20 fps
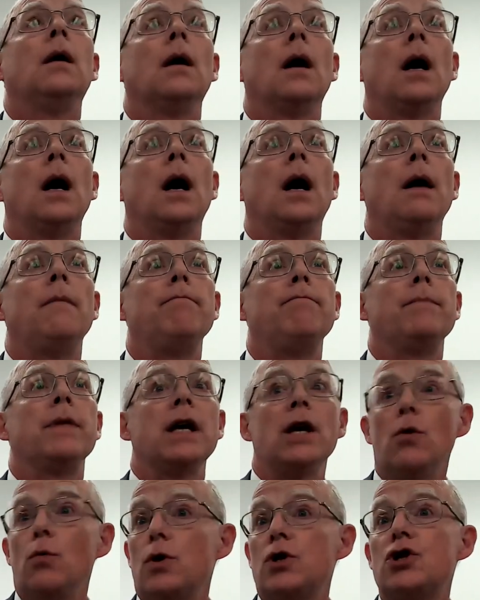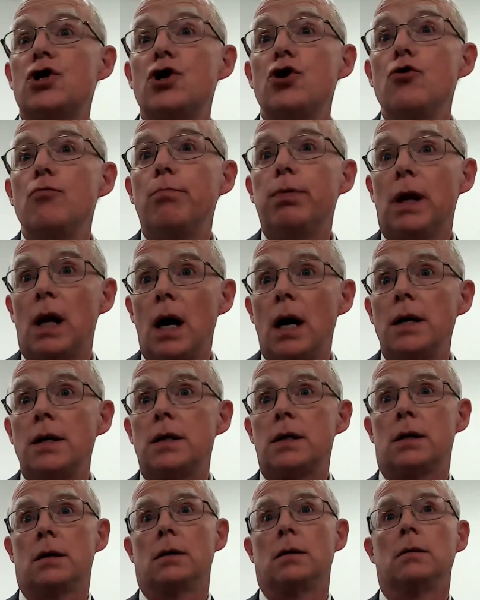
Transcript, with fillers: Um, it was too blunt.